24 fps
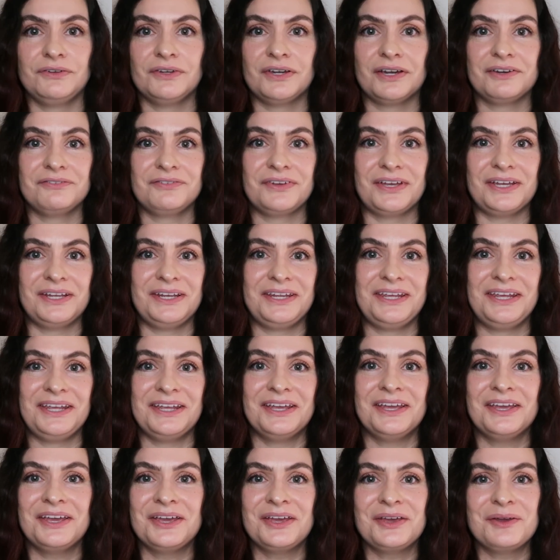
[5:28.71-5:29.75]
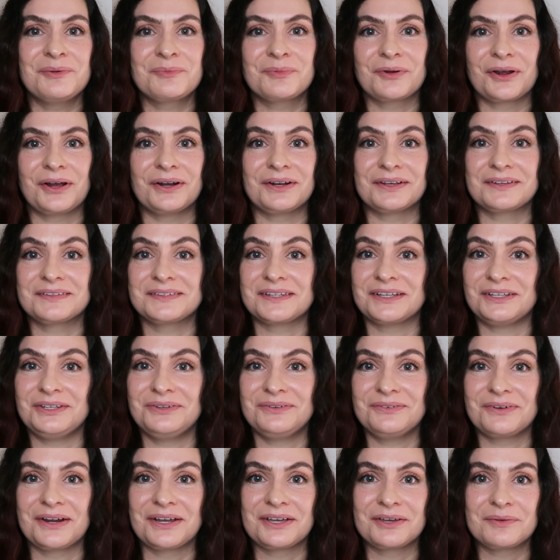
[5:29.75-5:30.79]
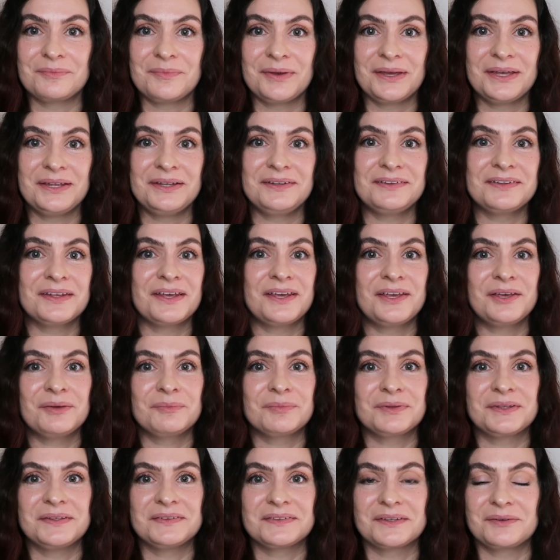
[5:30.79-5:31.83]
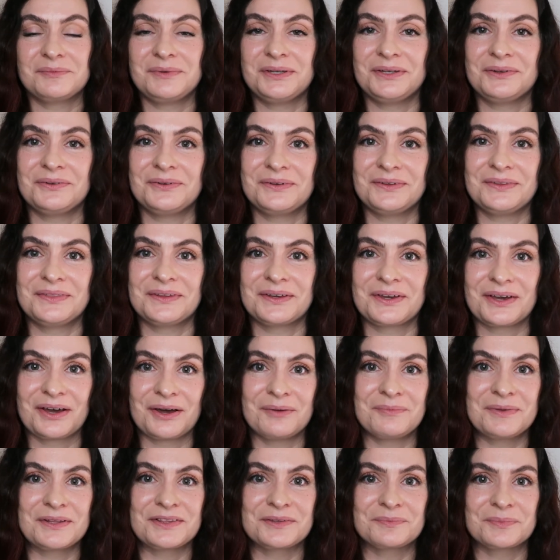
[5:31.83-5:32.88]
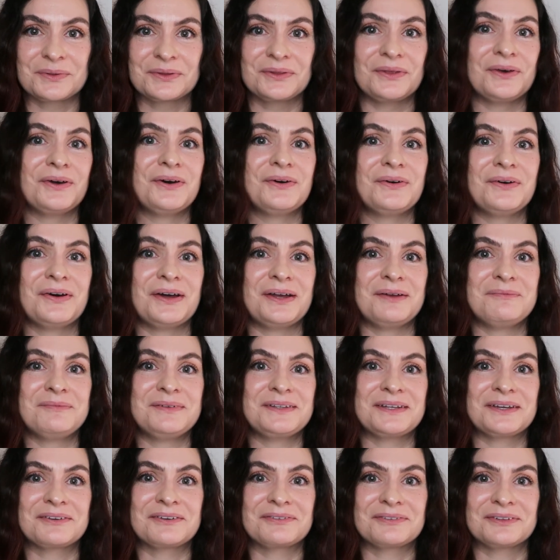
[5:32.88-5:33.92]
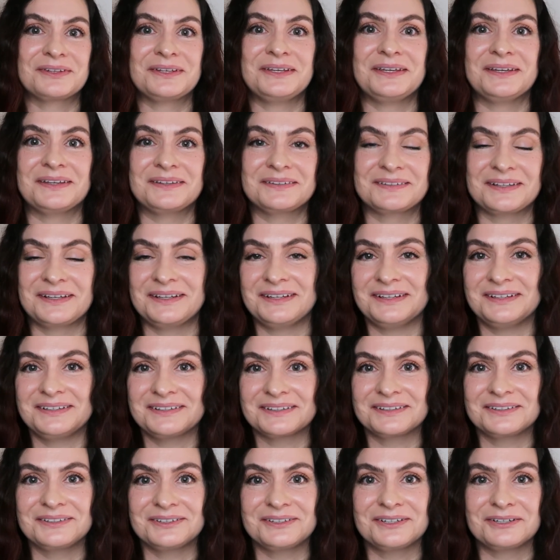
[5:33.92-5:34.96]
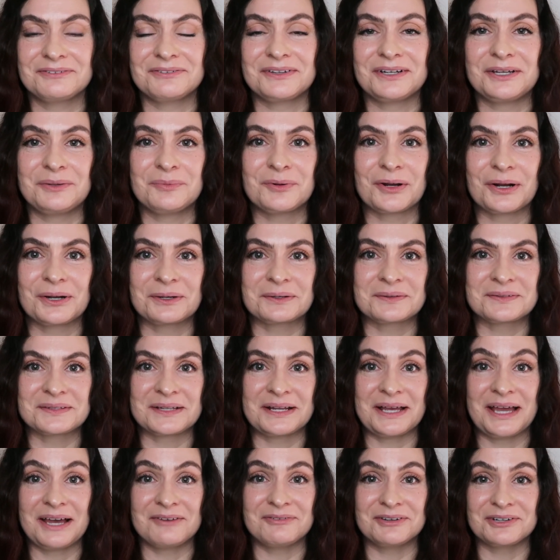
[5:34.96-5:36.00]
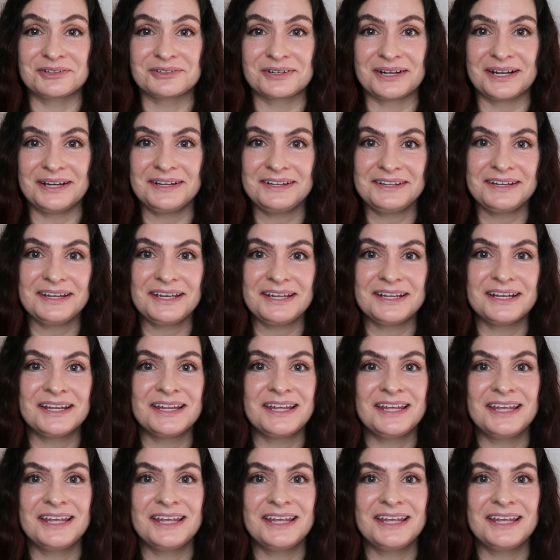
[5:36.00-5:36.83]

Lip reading: you have any products that you recommend, please let me know in the comments below. I'm definitely excited to learn of any products that I haven't tried yet,